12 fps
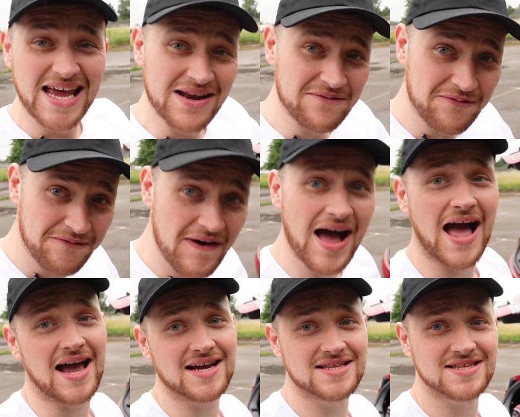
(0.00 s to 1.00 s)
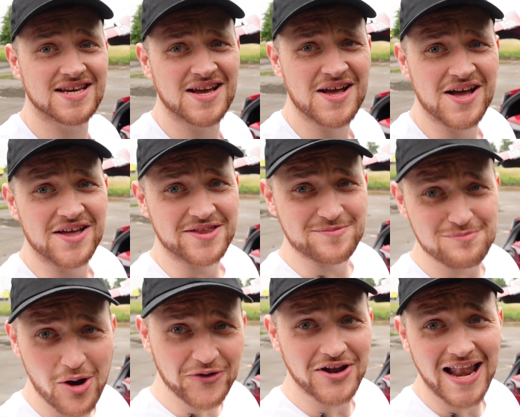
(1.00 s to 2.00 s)
In fact, the
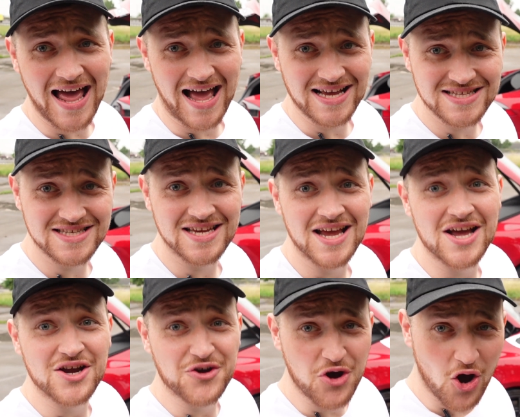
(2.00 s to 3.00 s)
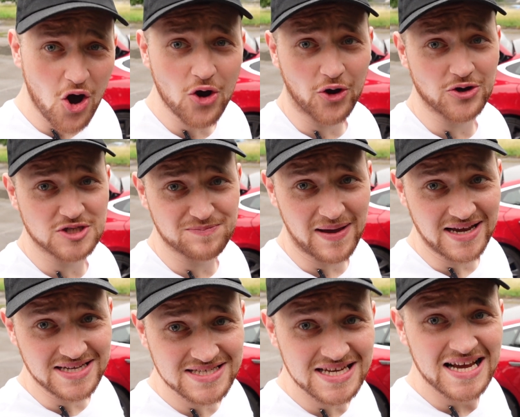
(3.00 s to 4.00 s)
Model S cargo
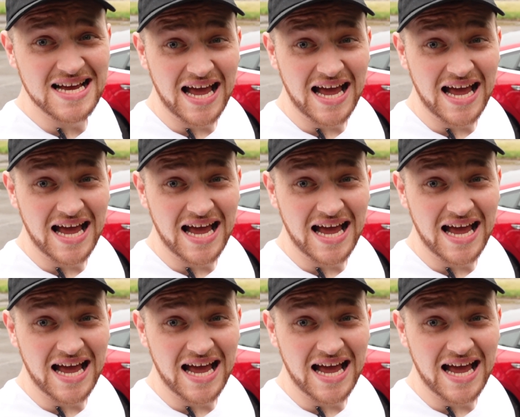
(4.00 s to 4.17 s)
space